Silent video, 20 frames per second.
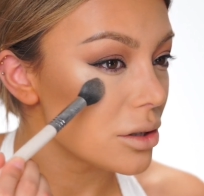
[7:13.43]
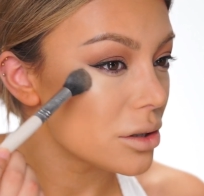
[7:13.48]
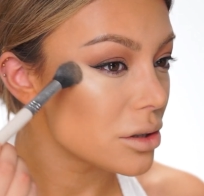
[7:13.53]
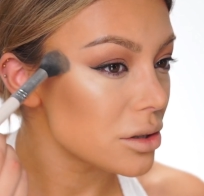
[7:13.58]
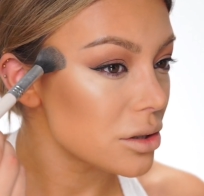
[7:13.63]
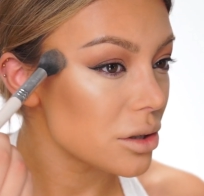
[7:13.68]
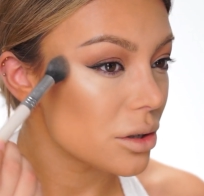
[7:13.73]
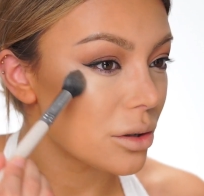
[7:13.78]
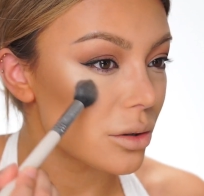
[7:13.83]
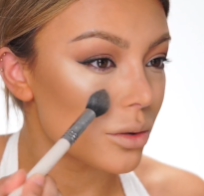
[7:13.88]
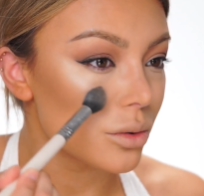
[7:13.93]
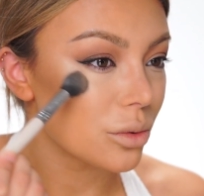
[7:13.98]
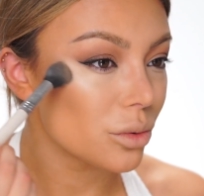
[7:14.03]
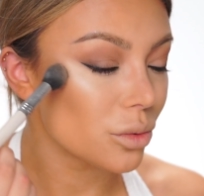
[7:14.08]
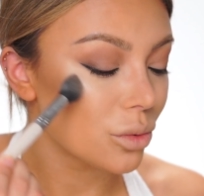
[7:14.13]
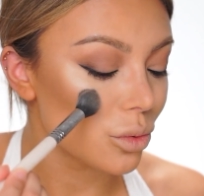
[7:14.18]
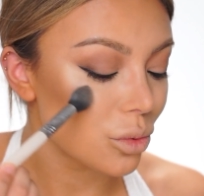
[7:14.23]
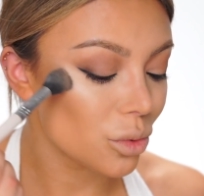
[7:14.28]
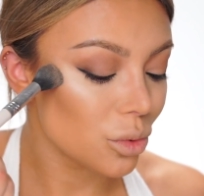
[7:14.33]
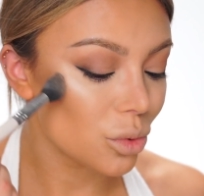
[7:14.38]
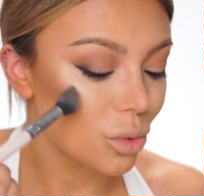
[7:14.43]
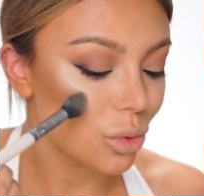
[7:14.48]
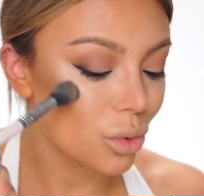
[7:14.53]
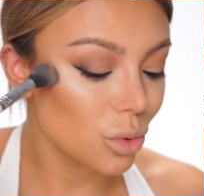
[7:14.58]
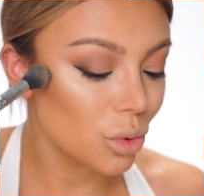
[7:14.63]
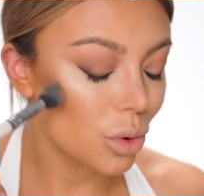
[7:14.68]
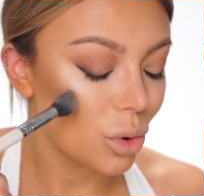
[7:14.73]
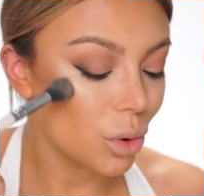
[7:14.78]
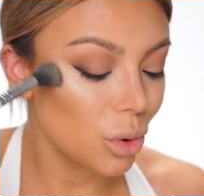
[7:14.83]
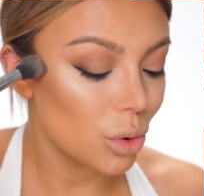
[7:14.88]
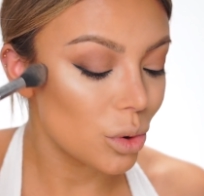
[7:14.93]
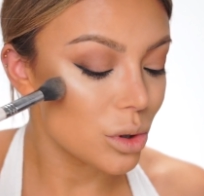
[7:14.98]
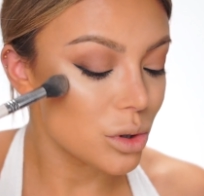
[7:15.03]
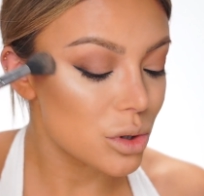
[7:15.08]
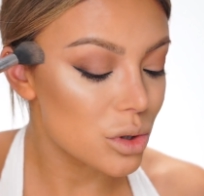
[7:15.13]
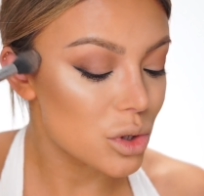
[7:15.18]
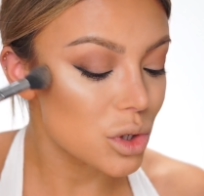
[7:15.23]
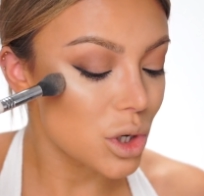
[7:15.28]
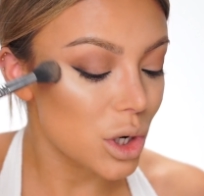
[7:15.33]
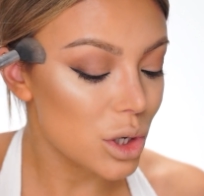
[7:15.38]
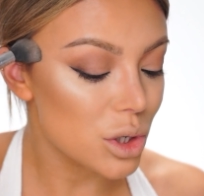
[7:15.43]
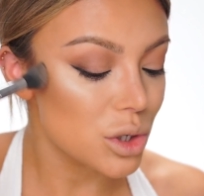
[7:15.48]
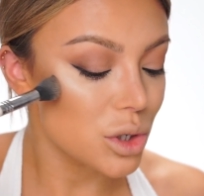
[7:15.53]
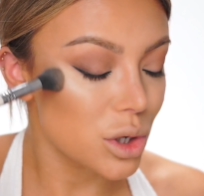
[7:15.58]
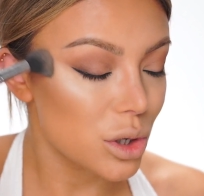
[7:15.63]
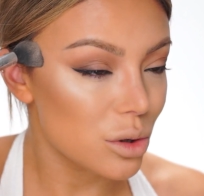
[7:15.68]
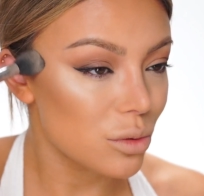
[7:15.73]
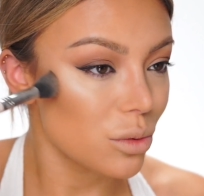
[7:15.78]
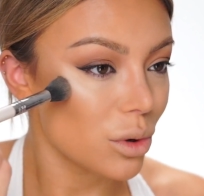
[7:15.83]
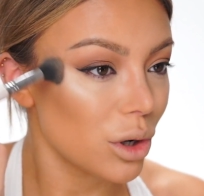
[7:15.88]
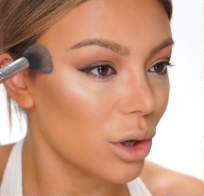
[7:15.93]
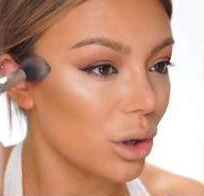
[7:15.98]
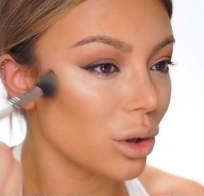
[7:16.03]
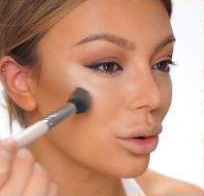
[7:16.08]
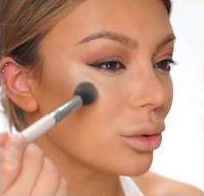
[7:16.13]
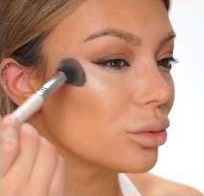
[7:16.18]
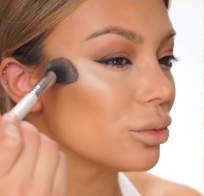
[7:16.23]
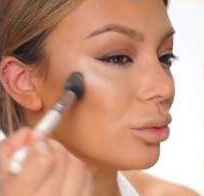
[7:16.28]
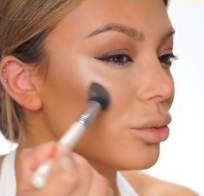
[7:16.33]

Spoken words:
So who is texturing way?